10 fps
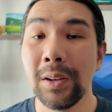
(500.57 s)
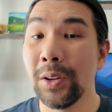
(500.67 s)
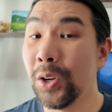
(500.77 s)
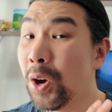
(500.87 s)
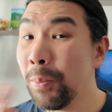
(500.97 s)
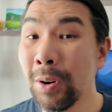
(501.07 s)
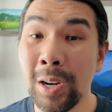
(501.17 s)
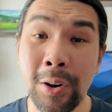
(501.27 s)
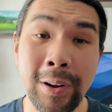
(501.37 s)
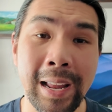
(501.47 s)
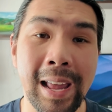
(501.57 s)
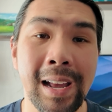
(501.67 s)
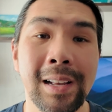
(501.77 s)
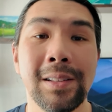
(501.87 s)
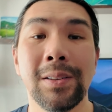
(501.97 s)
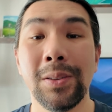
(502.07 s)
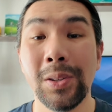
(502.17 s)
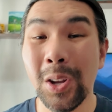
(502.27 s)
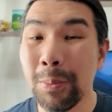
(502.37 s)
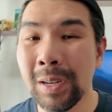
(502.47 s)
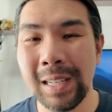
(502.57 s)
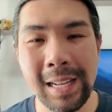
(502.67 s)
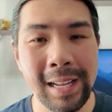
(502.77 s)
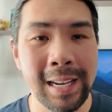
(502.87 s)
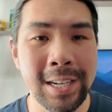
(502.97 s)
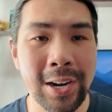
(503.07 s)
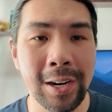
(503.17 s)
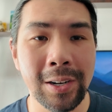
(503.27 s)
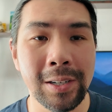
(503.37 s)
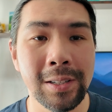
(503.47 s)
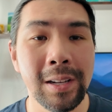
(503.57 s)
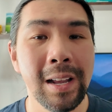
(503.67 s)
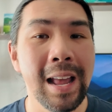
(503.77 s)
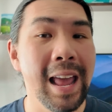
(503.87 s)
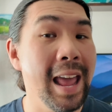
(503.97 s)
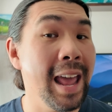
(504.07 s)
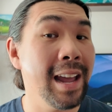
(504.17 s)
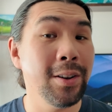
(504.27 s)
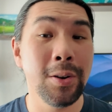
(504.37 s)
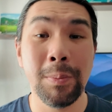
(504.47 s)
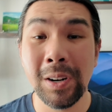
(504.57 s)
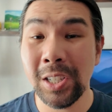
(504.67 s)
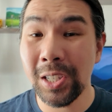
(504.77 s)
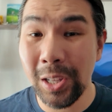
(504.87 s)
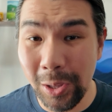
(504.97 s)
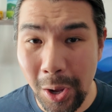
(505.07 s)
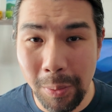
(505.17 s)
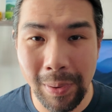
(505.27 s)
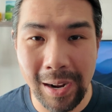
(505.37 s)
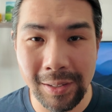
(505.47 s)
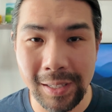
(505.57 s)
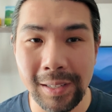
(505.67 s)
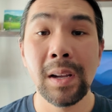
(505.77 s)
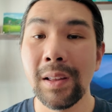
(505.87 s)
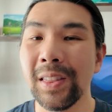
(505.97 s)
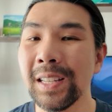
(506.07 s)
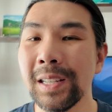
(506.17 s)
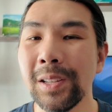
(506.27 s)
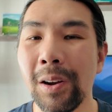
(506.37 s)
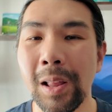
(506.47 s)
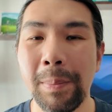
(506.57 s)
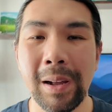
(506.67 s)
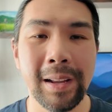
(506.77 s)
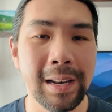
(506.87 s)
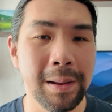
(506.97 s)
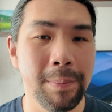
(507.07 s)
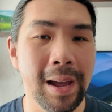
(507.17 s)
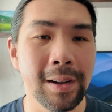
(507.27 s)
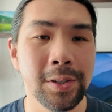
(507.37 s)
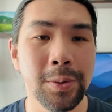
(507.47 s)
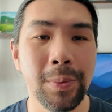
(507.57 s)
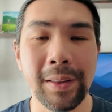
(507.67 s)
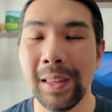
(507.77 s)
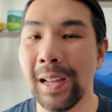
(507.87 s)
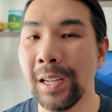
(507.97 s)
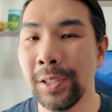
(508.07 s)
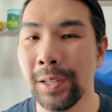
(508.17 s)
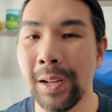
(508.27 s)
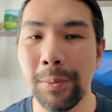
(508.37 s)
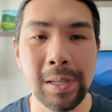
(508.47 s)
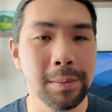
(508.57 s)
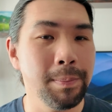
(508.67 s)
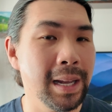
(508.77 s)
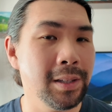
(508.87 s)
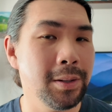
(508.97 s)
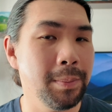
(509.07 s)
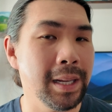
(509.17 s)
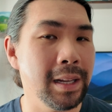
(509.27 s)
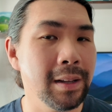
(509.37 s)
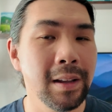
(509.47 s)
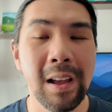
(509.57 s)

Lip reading: No more annoying ads, no more sneaky trackers, and no more slow browsing. This is all about getting back to what the internet was meant to be.